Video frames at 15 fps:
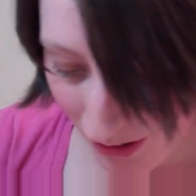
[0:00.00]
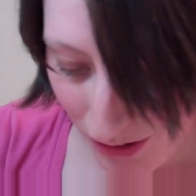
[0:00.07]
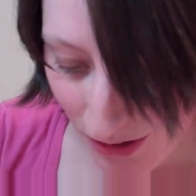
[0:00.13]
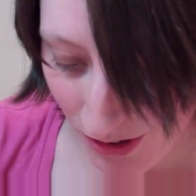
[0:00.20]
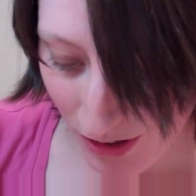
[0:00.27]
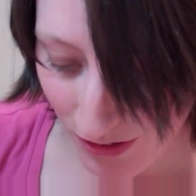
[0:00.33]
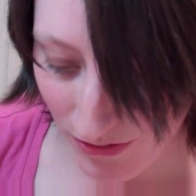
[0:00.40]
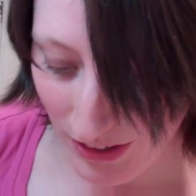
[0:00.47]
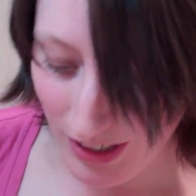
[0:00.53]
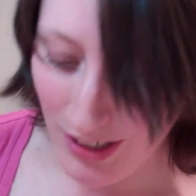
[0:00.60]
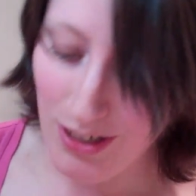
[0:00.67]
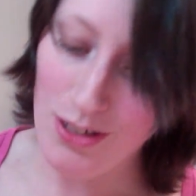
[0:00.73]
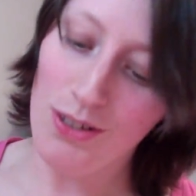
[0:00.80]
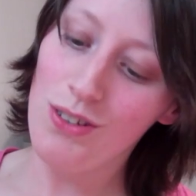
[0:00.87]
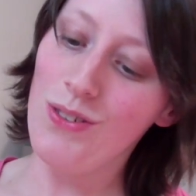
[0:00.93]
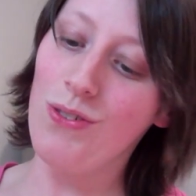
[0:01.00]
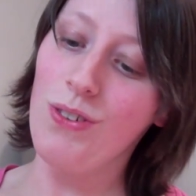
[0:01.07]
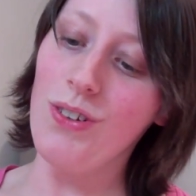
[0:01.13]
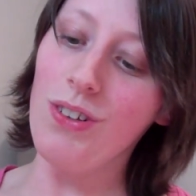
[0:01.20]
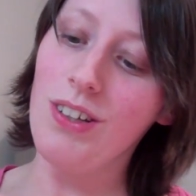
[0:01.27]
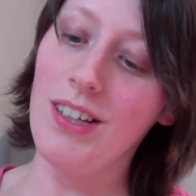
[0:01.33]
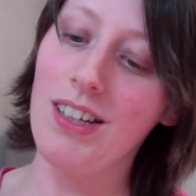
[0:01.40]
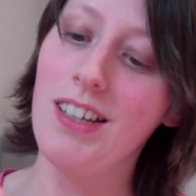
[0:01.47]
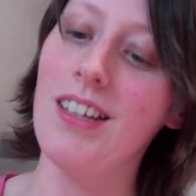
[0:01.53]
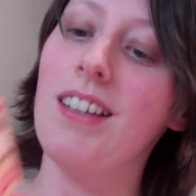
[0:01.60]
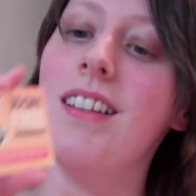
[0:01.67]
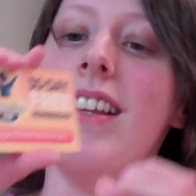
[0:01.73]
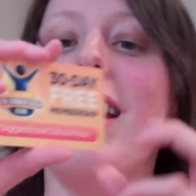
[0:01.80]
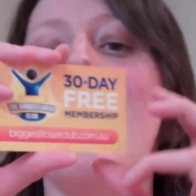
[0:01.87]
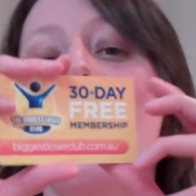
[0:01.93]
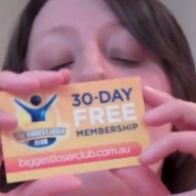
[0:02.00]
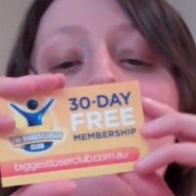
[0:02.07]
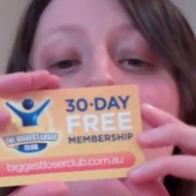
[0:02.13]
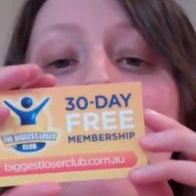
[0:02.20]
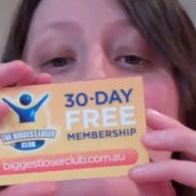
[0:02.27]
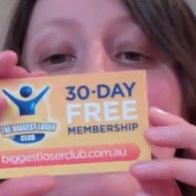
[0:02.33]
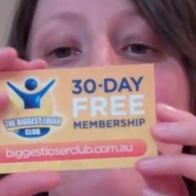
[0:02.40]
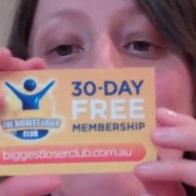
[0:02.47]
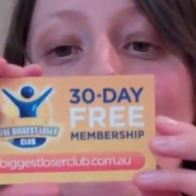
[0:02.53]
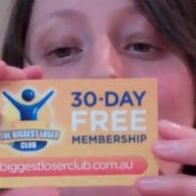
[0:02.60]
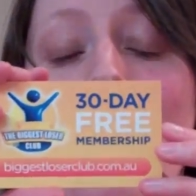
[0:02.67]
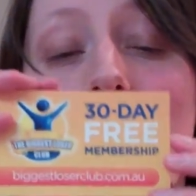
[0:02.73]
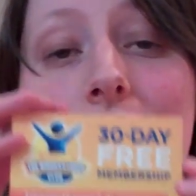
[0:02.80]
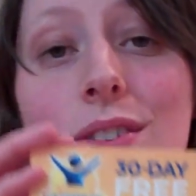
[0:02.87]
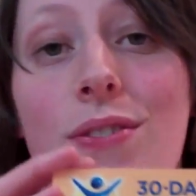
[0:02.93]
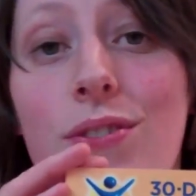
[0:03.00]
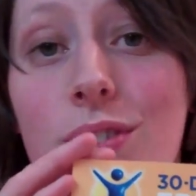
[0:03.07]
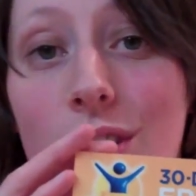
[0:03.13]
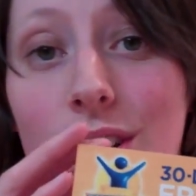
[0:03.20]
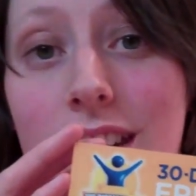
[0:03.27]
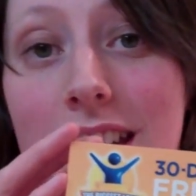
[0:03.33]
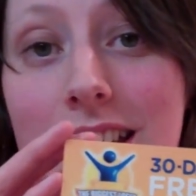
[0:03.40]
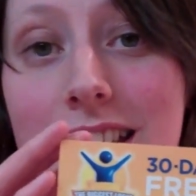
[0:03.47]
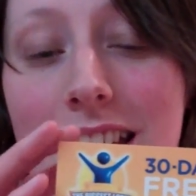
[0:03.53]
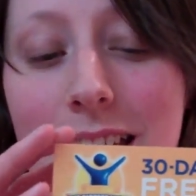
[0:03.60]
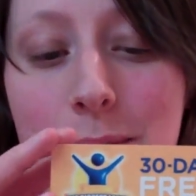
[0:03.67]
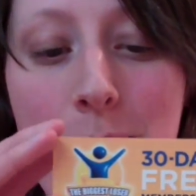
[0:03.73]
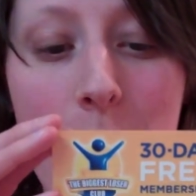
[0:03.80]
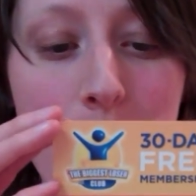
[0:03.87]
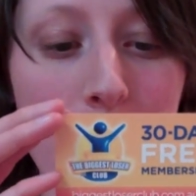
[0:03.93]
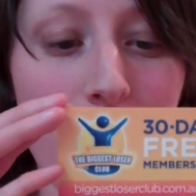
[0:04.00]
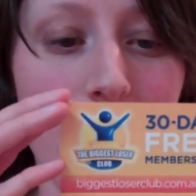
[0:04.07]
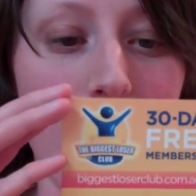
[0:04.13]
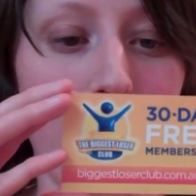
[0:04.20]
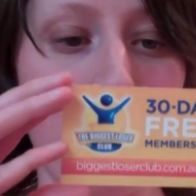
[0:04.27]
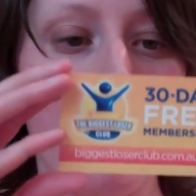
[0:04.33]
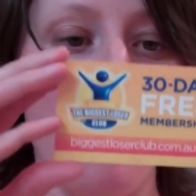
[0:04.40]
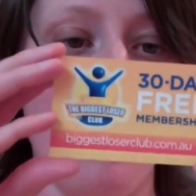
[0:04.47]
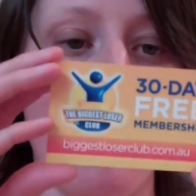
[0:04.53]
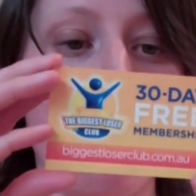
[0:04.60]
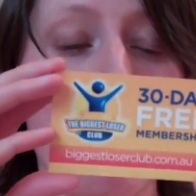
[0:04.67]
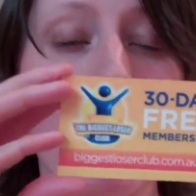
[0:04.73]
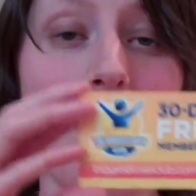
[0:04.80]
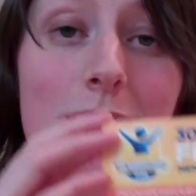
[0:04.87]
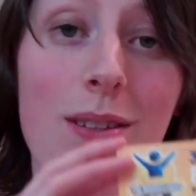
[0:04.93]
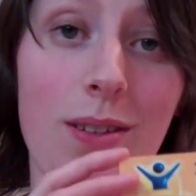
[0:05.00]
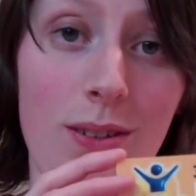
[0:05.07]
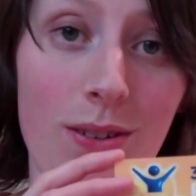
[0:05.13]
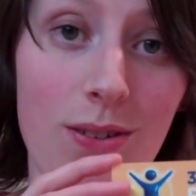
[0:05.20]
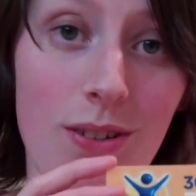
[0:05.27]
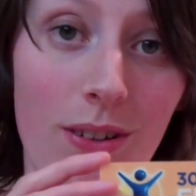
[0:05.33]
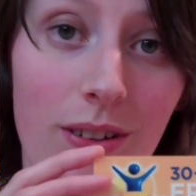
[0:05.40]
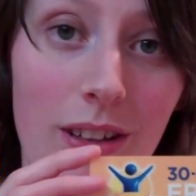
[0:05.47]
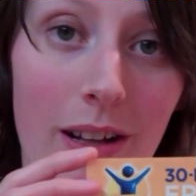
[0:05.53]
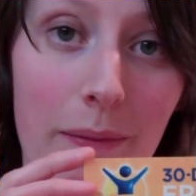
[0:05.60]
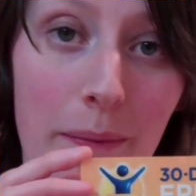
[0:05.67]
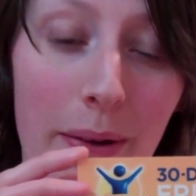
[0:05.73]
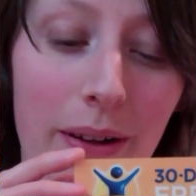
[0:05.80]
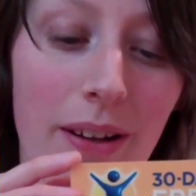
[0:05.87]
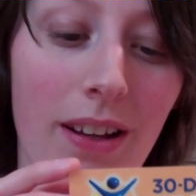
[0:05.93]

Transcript: Also very useful, they give you a free 30-day membership to the Biggest Loser Club.